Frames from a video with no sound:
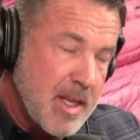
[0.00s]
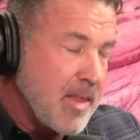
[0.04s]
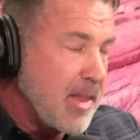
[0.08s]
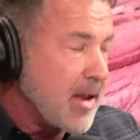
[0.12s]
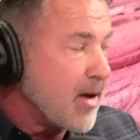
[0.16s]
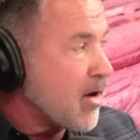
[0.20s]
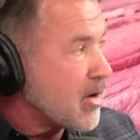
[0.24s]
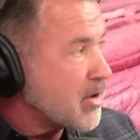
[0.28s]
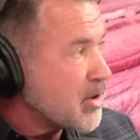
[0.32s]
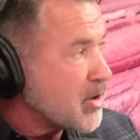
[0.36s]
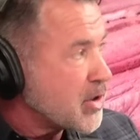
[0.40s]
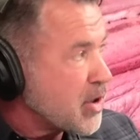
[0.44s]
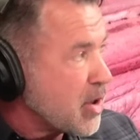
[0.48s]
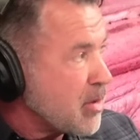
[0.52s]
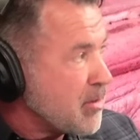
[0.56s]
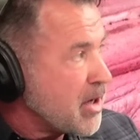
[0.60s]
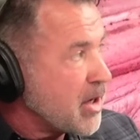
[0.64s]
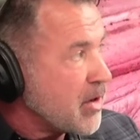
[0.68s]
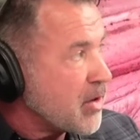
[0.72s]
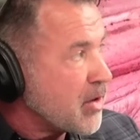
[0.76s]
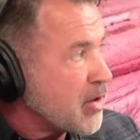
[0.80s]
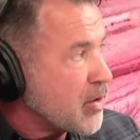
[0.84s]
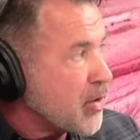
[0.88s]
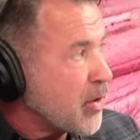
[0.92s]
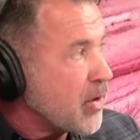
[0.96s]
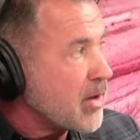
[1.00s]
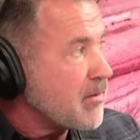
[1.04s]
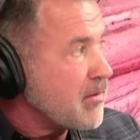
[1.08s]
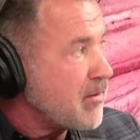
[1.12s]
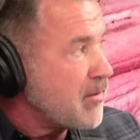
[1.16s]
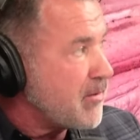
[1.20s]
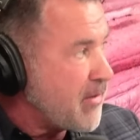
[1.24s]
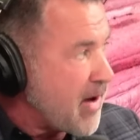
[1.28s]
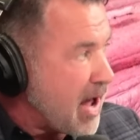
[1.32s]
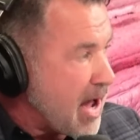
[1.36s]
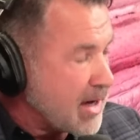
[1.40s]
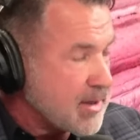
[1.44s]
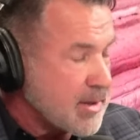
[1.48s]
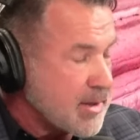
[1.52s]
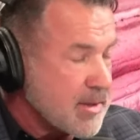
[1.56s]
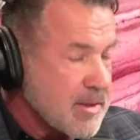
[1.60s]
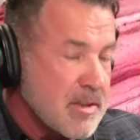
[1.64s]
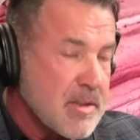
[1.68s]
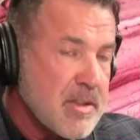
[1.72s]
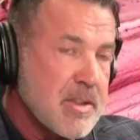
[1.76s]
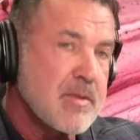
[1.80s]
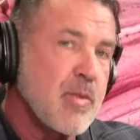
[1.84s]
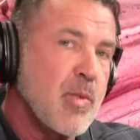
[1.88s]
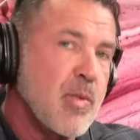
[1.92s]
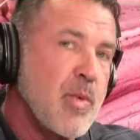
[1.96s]
And there are so many controlling
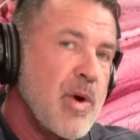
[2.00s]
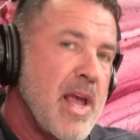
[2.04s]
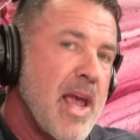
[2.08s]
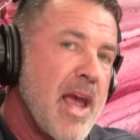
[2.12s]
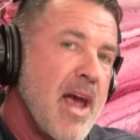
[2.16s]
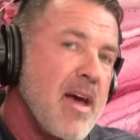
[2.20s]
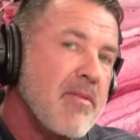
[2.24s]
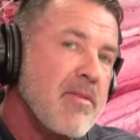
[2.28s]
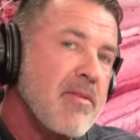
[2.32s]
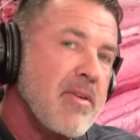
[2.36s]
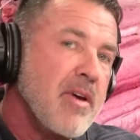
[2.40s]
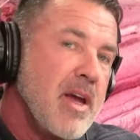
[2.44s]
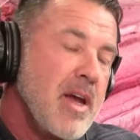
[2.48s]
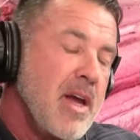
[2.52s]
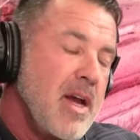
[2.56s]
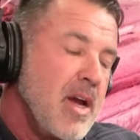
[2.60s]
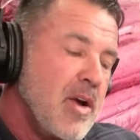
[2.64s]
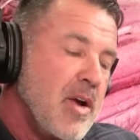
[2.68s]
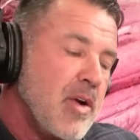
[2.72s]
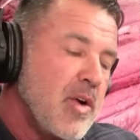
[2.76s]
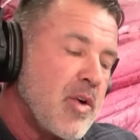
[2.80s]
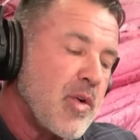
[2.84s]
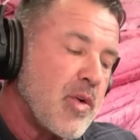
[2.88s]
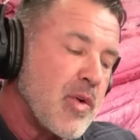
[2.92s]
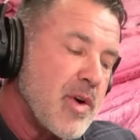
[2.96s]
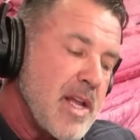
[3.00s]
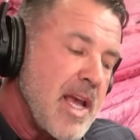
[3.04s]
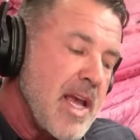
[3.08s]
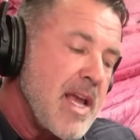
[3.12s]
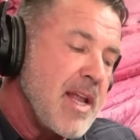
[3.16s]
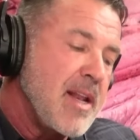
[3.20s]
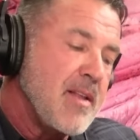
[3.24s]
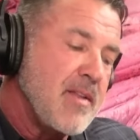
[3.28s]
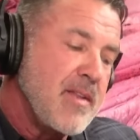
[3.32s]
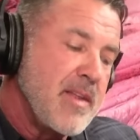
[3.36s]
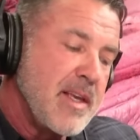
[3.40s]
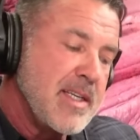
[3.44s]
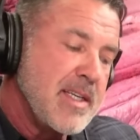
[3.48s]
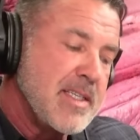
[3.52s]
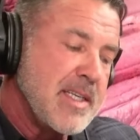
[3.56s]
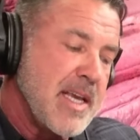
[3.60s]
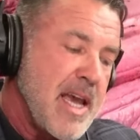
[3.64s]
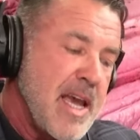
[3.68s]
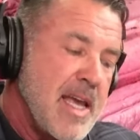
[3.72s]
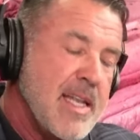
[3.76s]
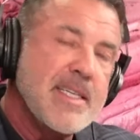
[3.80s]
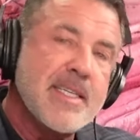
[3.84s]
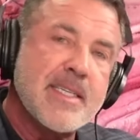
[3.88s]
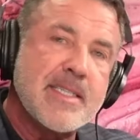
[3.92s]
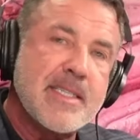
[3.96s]
factors. We have created these
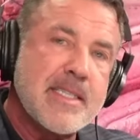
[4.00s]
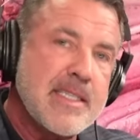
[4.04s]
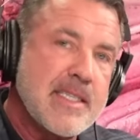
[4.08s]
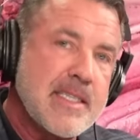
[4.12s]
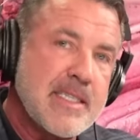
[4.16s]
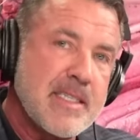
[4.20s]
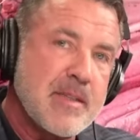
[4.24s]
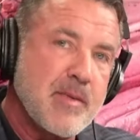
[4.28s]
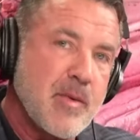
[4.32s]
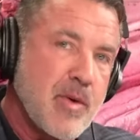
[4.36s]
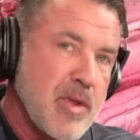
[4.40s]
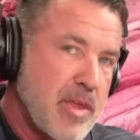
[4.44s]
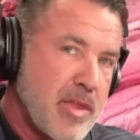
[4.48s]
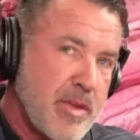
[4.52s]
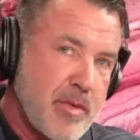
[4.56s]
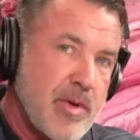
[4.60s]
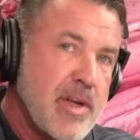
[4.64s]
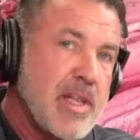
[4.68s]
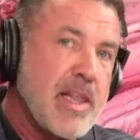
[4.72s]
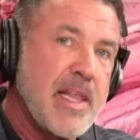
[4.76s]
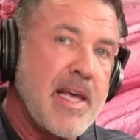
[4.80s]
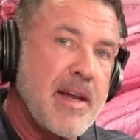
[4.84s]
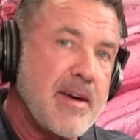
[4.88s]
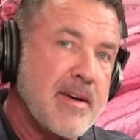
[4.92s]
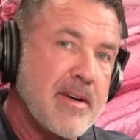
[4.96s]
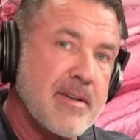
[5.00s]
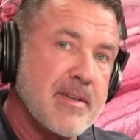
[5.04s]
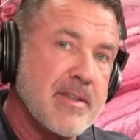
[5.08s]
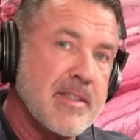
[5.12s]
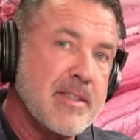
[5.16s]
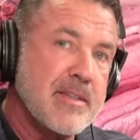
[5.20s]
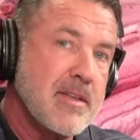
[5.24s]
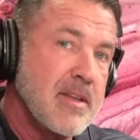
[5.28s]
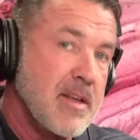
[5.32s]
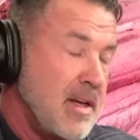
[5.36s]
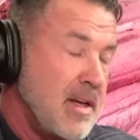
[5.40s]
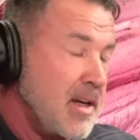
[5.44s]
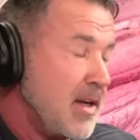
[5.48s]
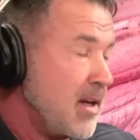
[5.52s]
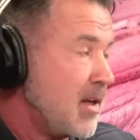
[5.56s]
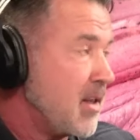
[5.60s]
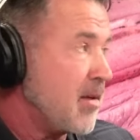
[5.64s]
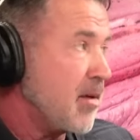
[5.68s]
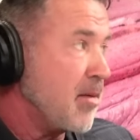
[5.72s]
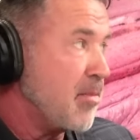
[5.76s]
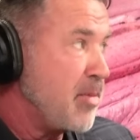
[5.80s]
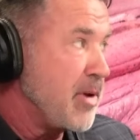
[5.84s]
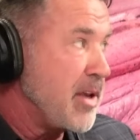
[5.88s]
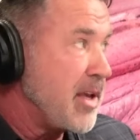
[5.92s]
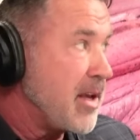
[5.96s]
entities with three letters:
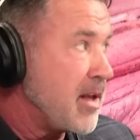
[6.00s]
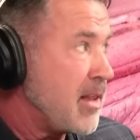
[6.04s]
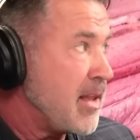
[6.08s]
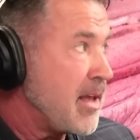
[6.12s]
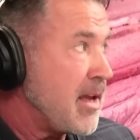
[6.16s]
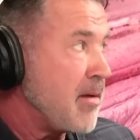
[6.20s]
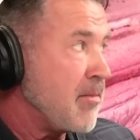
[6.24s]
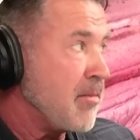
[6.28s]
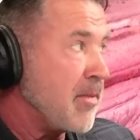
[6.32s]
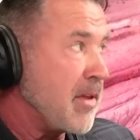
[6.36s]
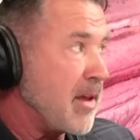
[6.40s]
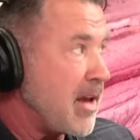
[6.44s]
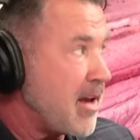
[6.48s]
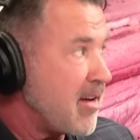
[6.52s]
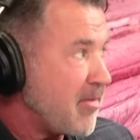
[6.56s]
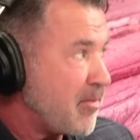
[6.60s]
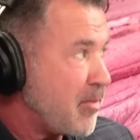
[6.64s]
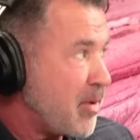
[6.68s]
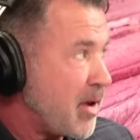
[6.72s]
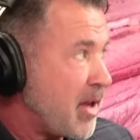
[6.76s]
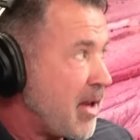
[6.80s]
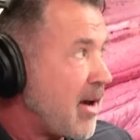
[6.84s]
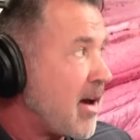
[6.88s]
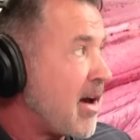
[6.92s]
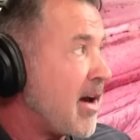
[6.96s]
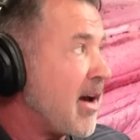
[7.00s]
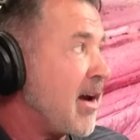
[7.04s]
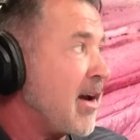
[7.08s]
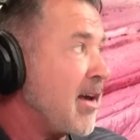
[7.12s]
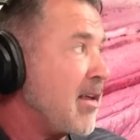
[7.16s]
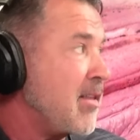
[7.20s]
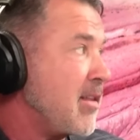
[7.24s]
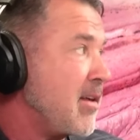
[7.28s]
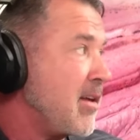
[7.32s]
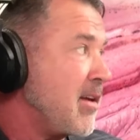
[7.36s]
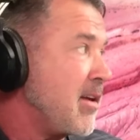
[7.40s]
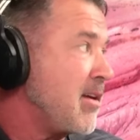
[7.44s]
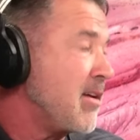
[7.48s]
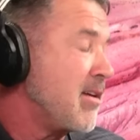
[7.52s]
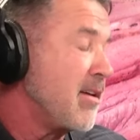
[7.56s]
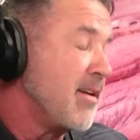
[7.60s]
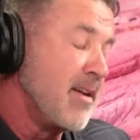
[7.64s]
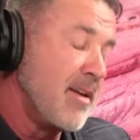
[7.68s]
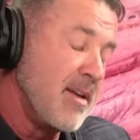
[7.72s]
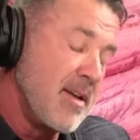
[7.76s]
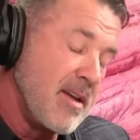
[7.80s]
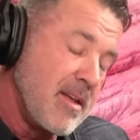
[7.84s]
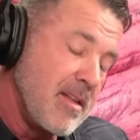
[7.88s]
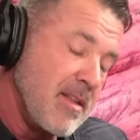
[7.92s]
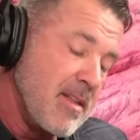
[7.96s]
the BLM, the FBI,
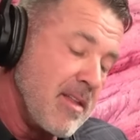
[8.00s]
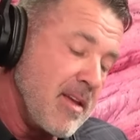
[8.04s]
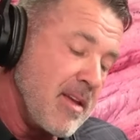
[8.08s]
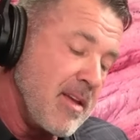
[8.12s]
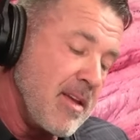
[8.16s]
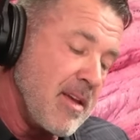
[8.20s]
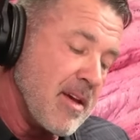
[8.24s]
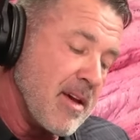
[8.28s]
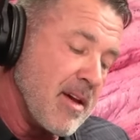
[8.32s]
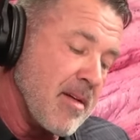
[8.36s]
the